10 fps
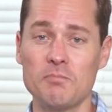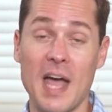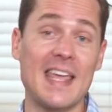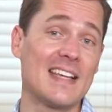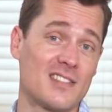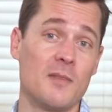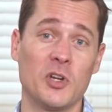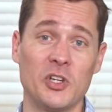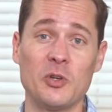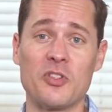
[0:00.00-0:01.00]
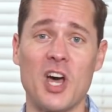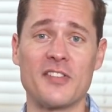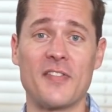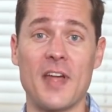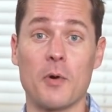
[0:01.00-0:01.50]
I guess someone who thought
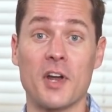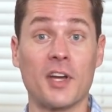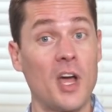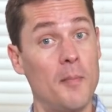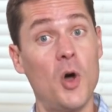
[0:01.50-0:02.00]
that they were gonna come